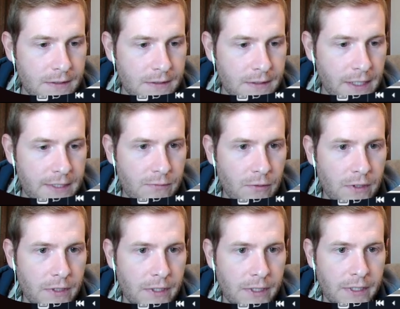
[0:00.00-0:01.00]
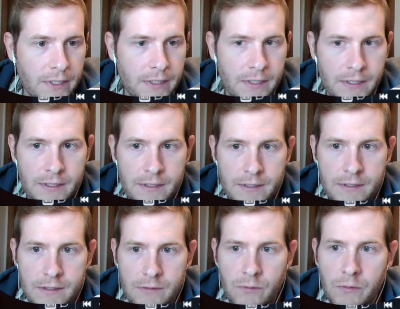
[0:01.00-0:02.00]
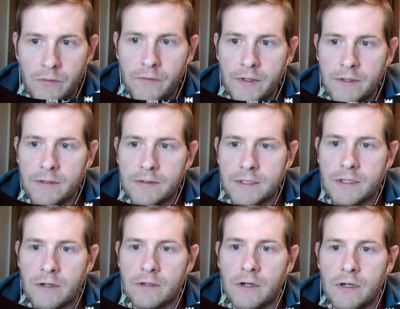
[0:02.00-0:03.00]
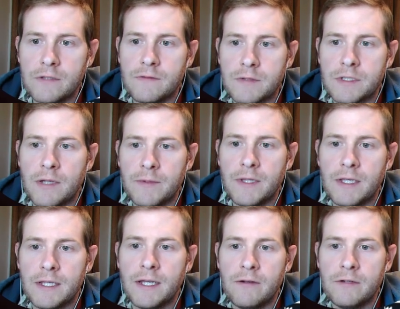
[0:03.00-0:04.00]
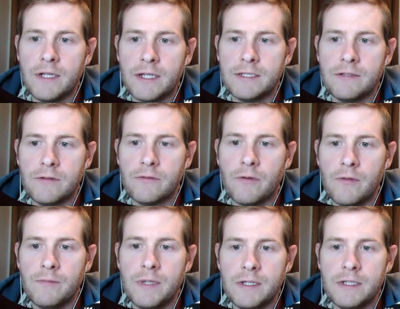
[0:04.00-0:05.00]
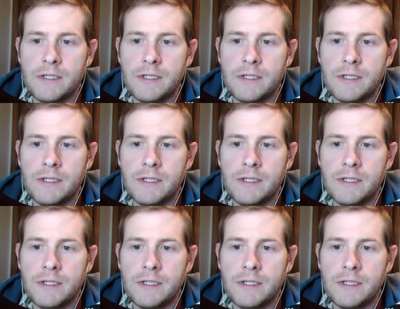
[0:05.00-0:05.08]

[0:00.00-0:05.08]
Next one. When revealed, discard cards from the top of the encounter deck until a thrall minion